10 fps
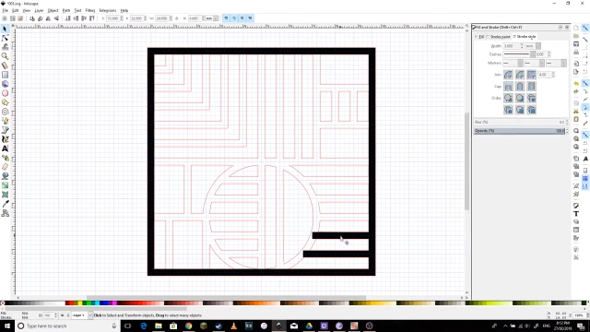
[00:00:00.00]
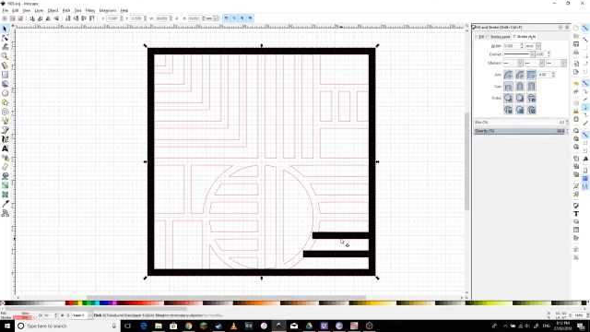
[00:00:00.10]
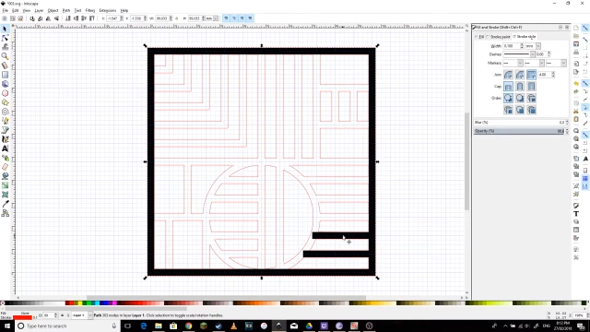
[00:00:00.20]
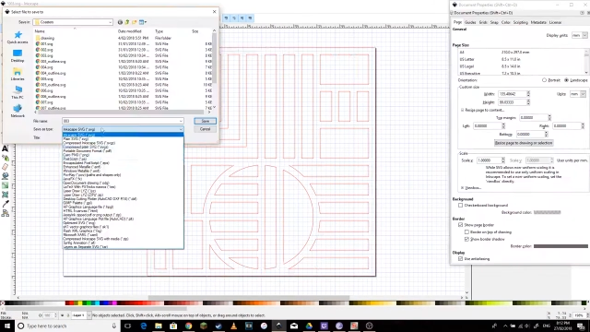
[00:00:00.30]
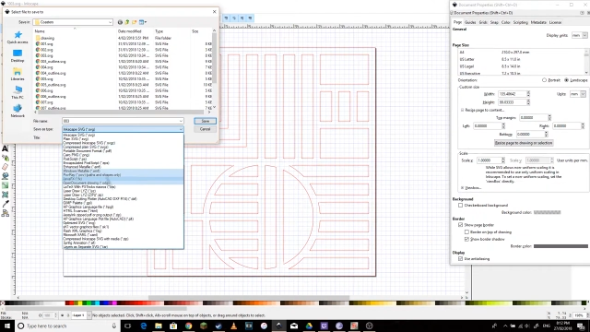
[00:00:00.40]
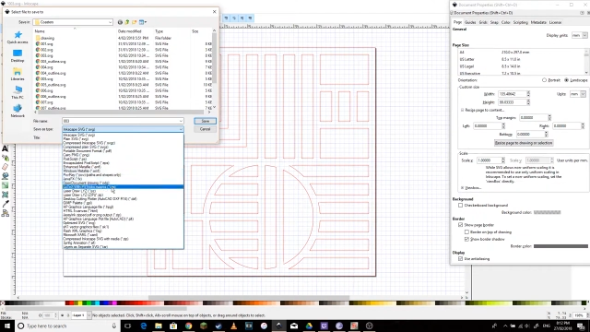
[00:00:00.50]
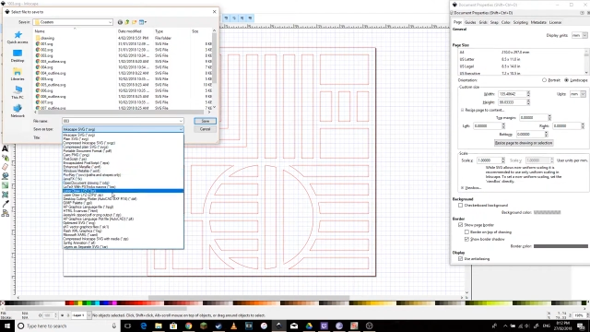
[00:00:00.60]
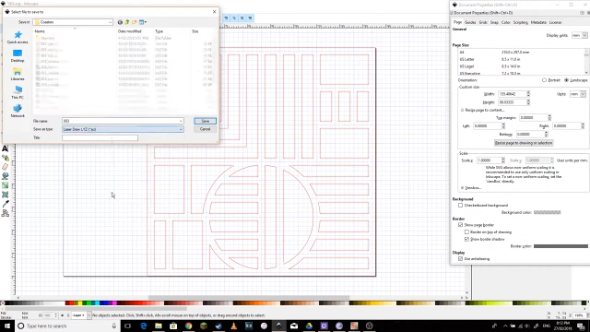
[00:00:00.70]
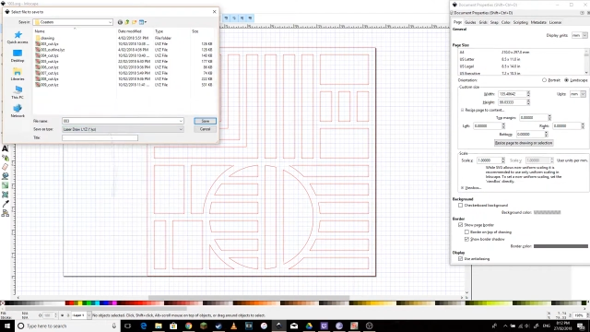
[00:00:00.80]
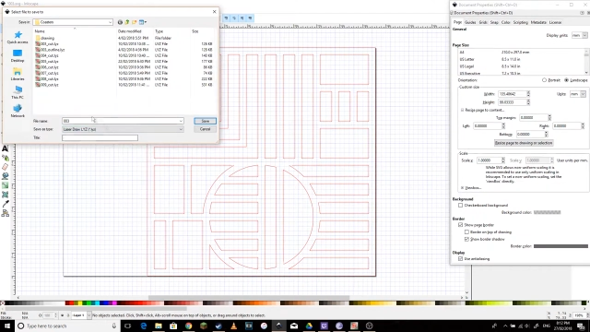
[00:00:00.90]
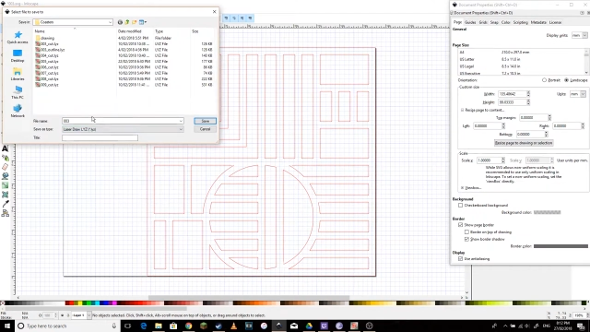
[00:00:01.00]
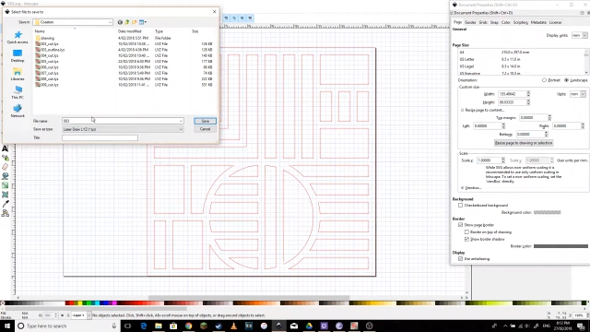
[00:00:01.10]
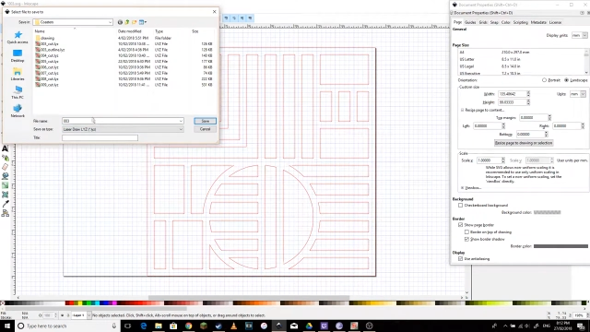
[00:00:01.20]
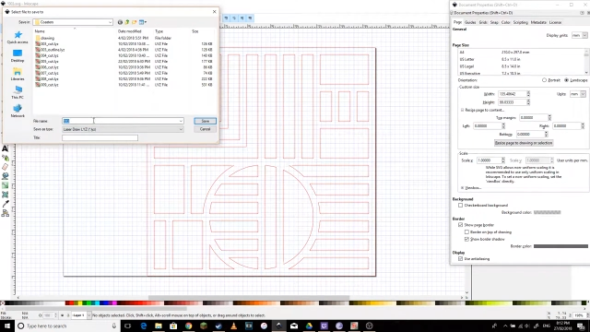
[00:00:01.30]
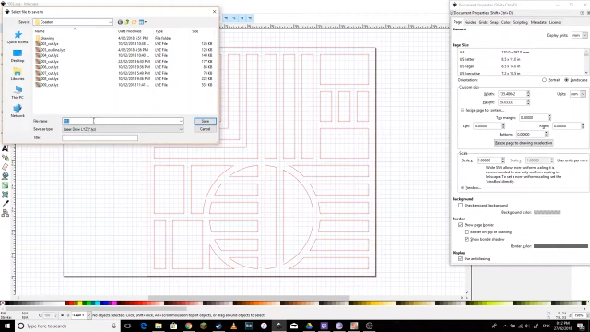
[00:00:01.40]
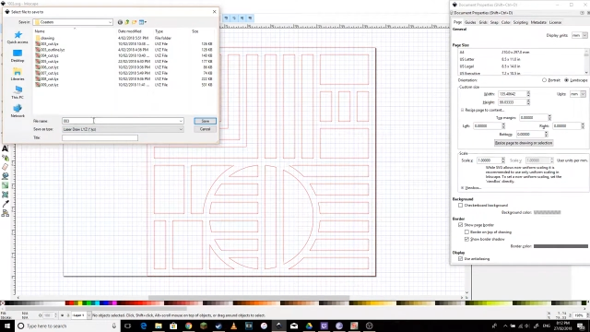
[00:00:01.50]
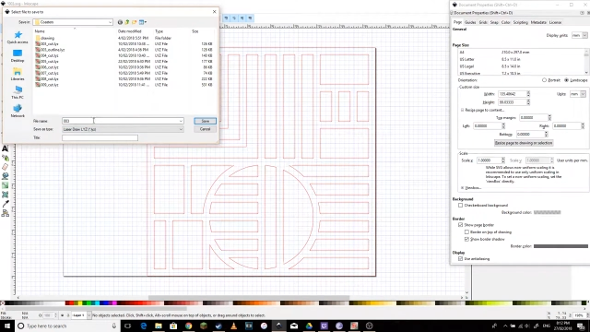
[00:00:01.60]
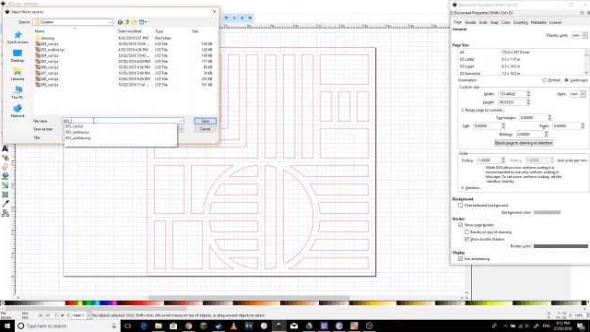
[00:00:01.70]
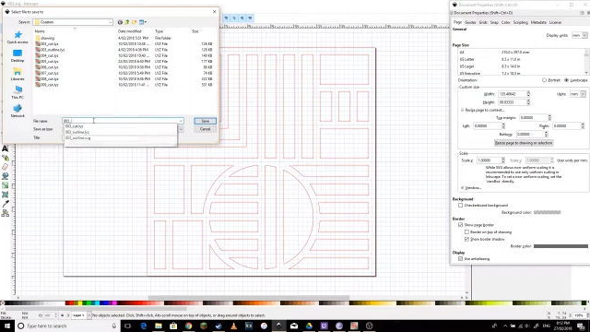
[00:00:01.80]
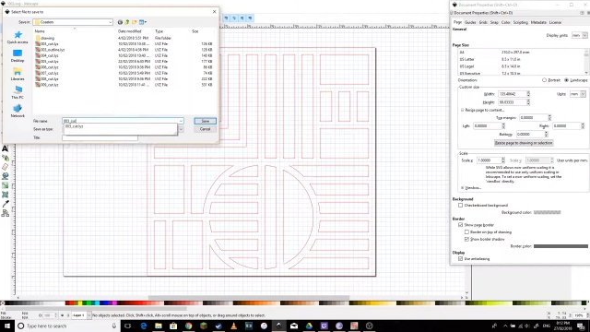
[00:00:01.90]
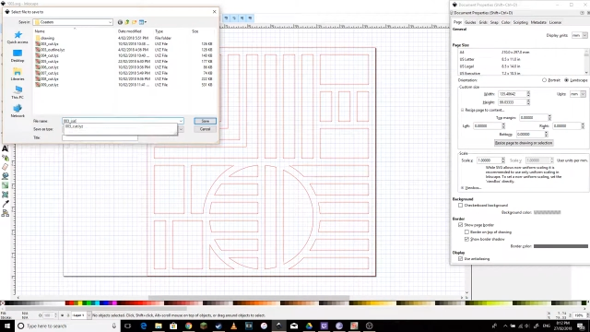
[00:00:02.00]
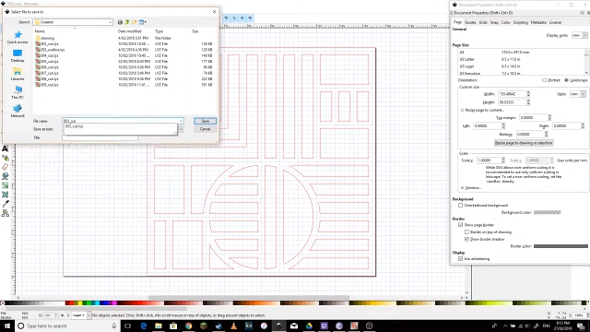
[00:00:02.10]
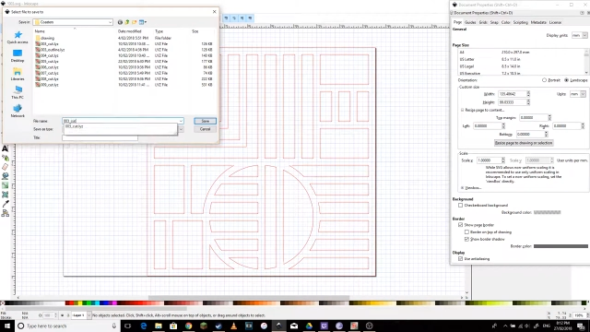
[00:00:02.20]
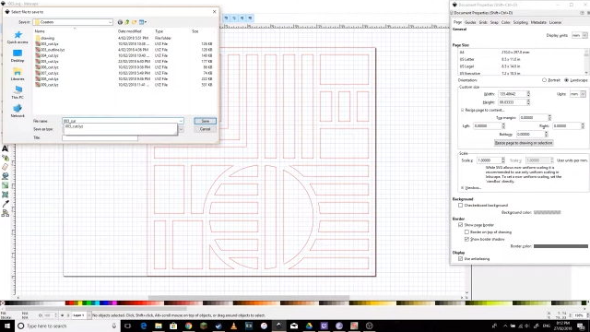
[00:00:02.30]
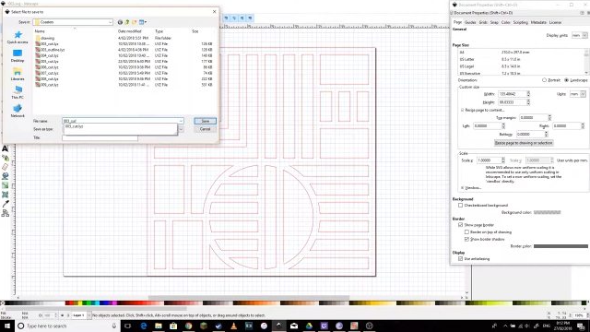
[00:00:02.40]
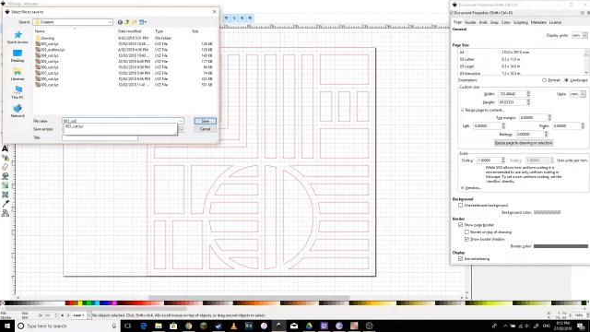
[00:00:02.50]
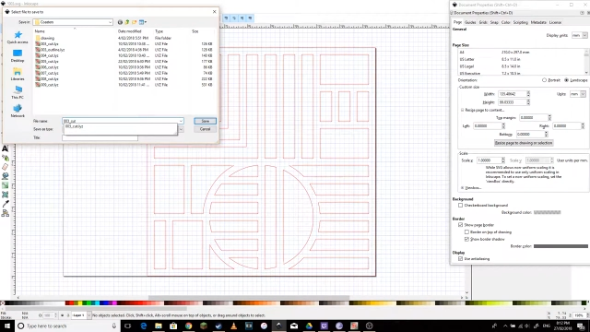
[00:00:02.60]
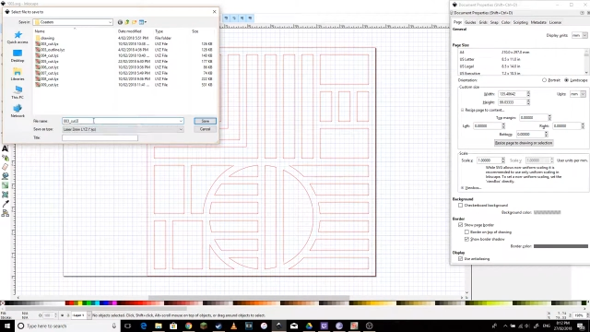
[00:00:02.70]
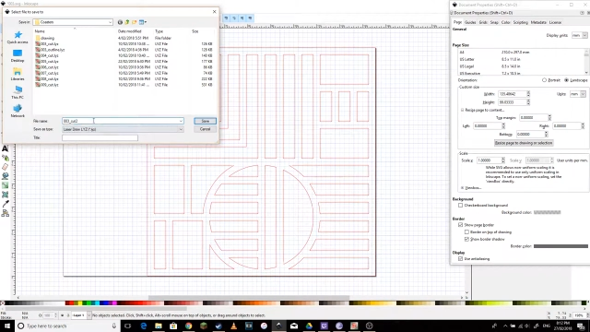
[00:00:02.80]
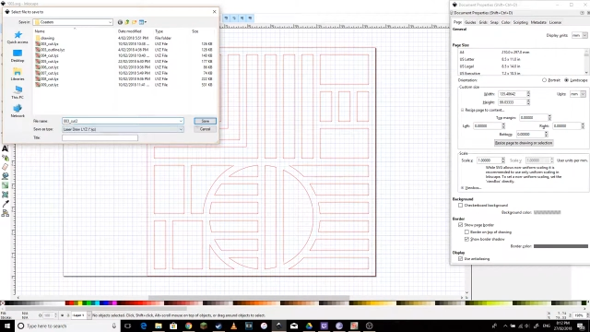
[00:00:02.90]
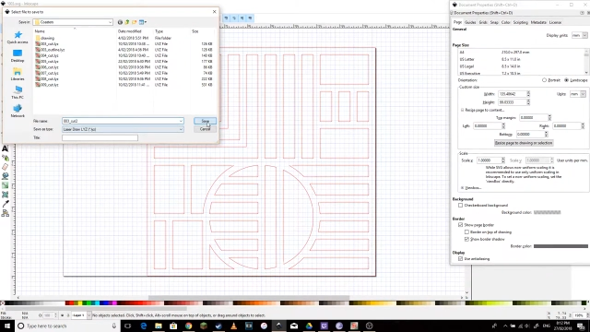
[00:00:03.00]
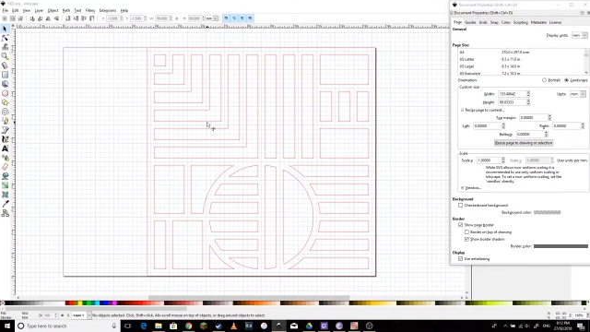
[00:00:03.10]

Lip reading: [unreadable: no face in view]